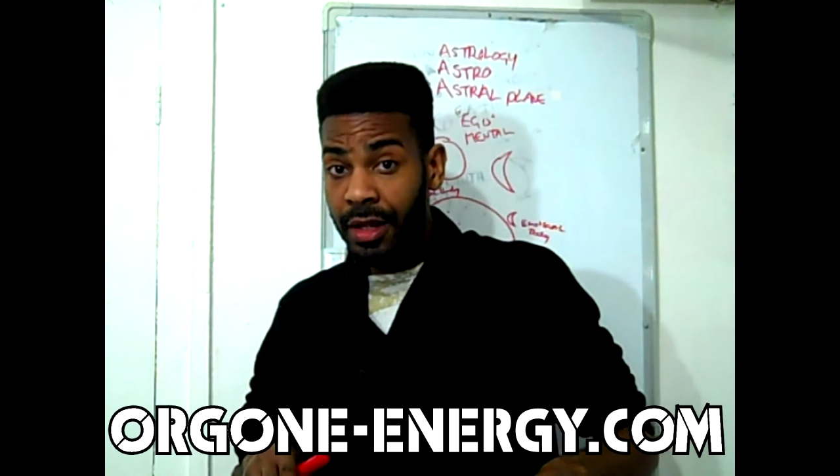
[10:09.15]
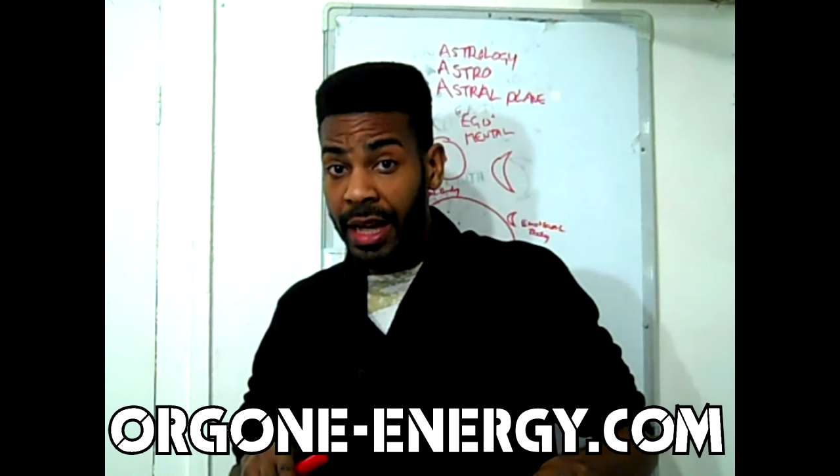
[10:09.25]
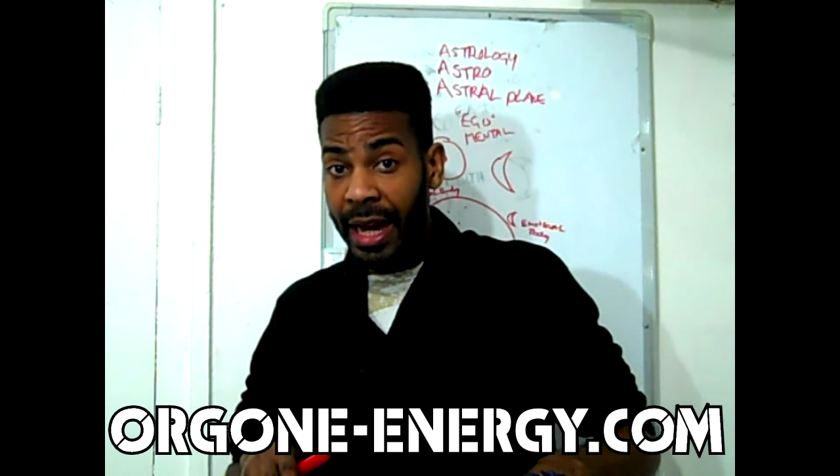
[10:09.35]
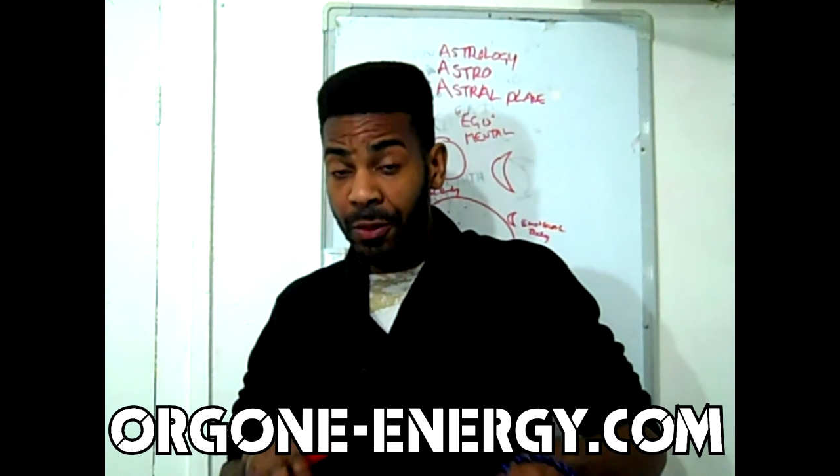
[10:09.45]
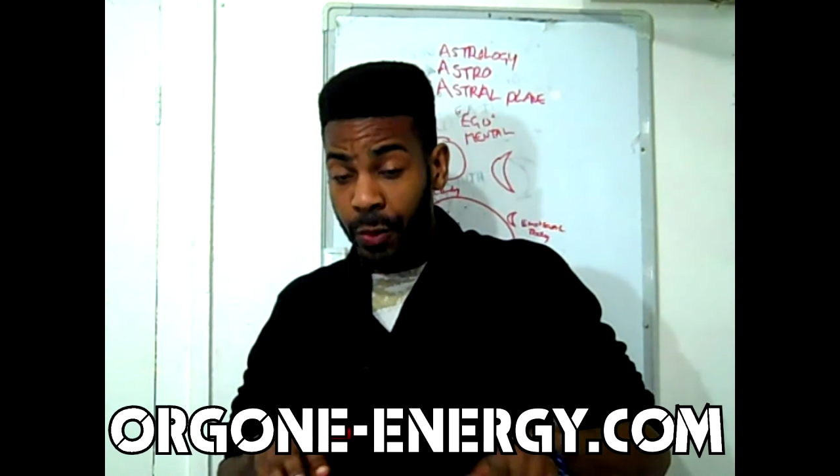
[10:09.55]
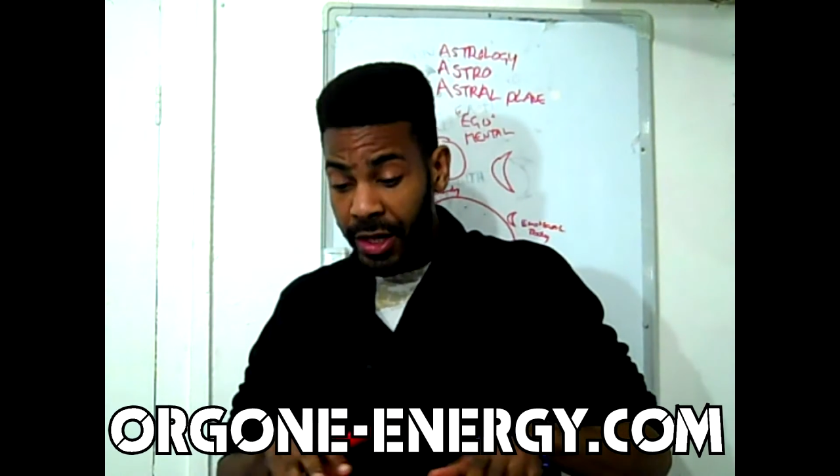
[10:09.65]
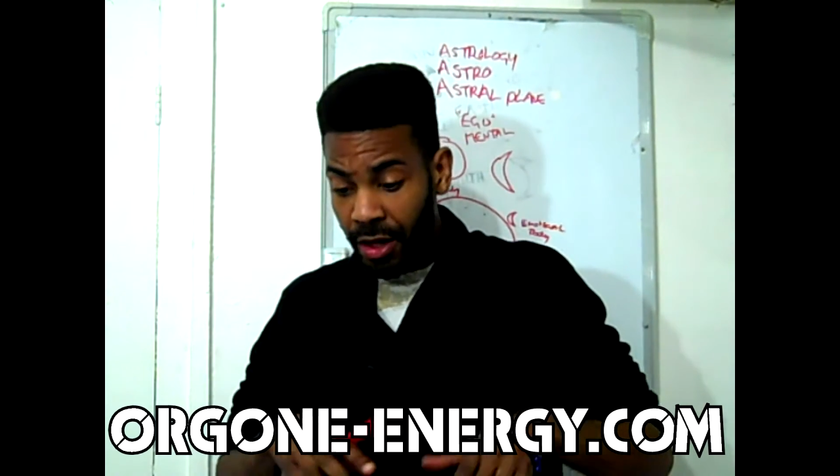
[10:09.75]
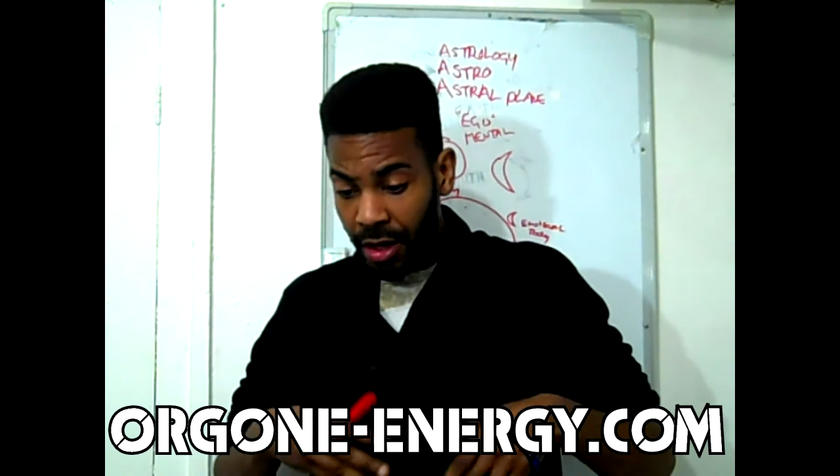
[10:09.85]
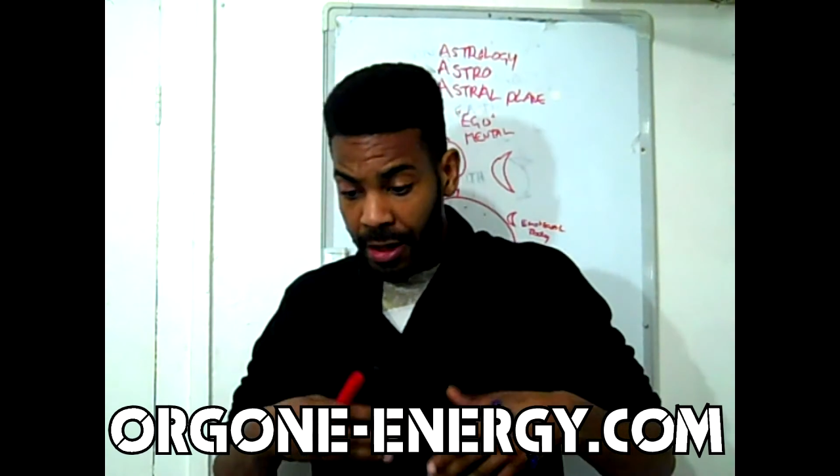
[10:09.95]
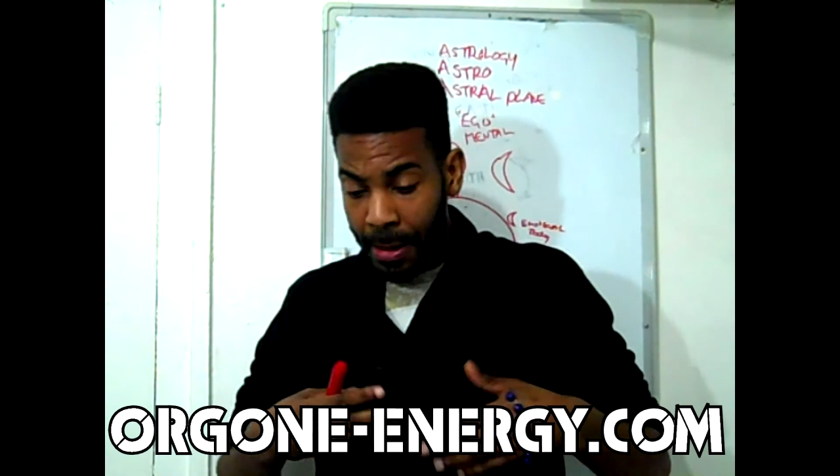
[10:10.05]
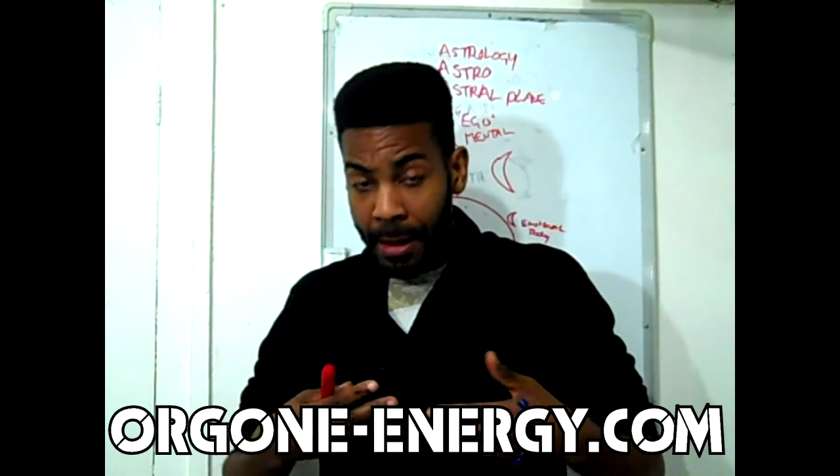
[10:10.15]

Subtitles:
and we are